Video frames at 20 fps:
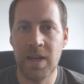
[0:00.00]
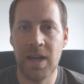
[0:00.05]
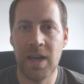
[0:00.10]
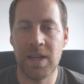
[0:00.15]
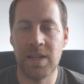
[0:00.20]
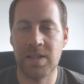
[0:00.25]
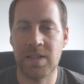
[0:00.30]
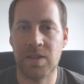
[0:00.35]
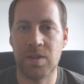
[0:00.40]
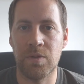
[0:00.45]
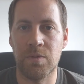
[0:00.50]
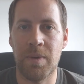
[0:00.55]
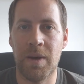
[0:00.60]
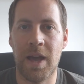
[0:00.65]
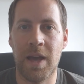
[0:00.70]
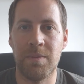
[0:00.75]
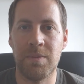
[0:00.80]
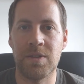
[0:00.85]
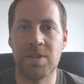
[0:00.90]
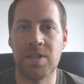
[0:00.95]
in skill
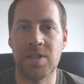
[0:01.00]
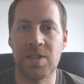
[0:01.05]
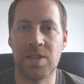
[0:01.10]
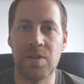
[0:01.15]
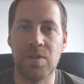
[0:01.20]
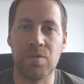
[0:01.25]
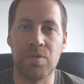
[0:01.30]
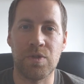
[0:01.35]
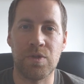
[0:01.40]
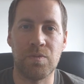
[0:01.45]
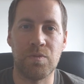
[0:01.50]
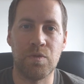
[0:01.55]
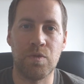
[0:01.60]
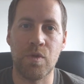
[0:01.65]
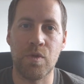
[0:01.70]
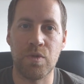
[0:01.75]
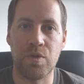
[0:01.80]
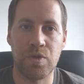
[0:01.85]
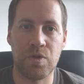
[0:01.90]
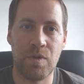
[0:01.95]
payments. There's still some
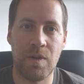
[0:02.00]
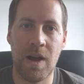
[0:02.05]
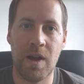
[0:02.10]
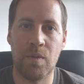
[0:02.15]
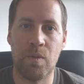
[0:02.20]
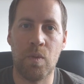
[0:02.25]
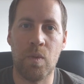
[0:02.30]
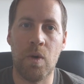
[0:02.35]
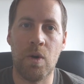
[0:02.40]
rules around